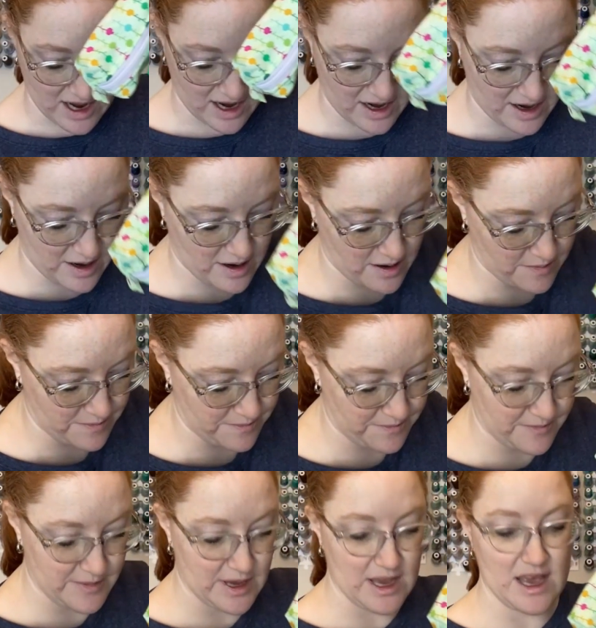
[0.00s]

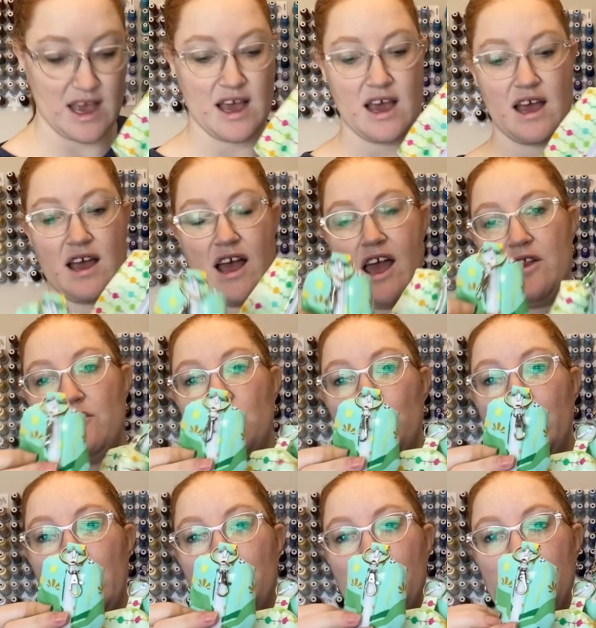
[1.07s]
I don't know
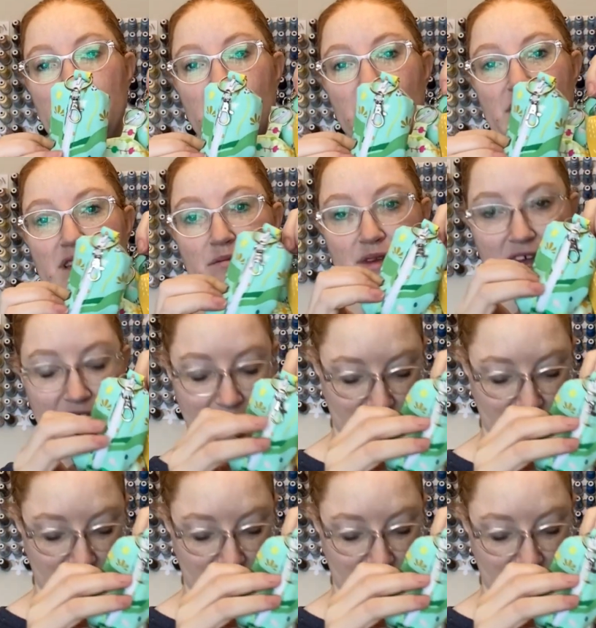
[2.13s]
what I'm going to do with them yet.